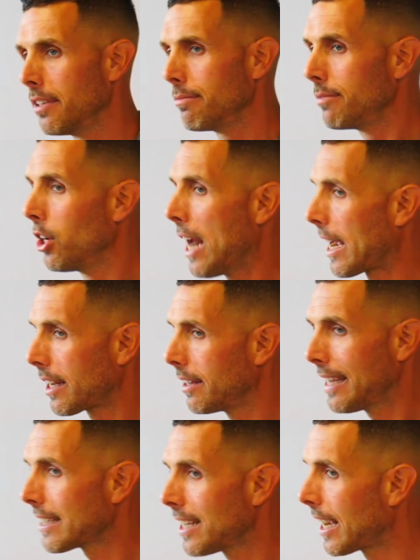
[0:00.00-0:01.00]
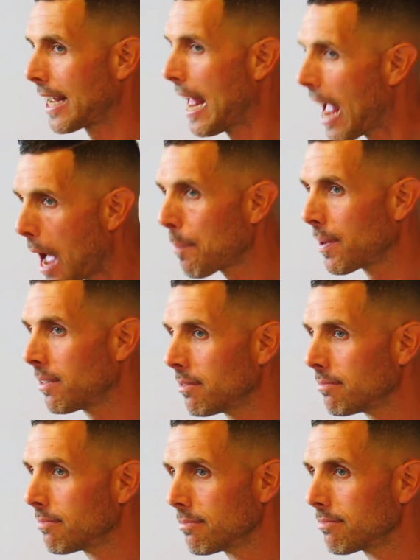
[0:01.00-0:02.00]
that's not going to happen.
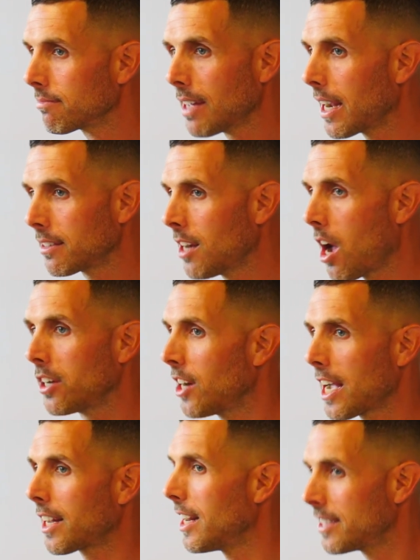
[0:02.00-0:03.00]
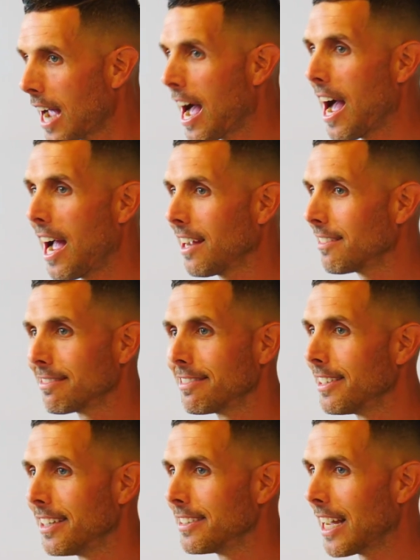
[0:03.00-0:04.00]
Like, no, you're not going to die.
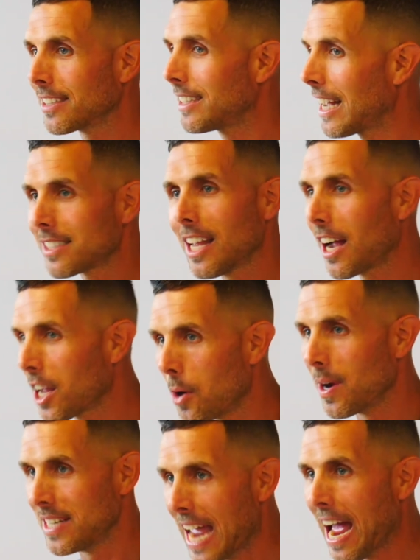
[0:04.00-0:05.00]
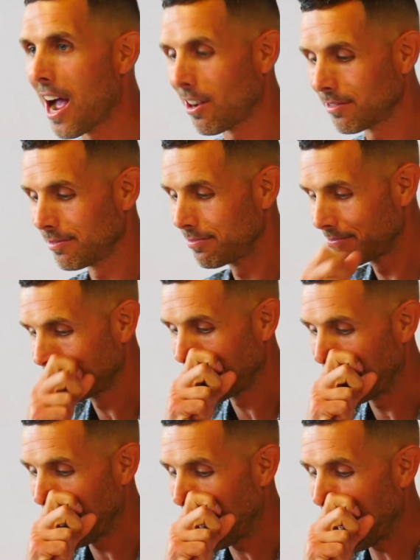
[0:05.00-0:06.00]
That's not going down.
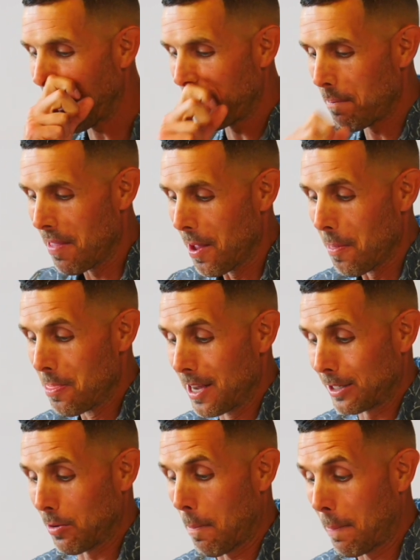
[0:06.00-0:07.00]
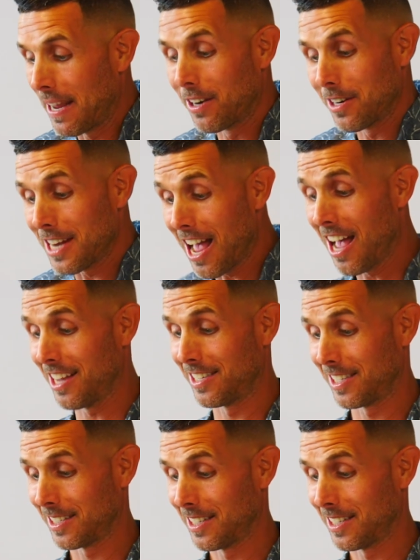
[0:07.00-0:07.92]
And this is what Peter does.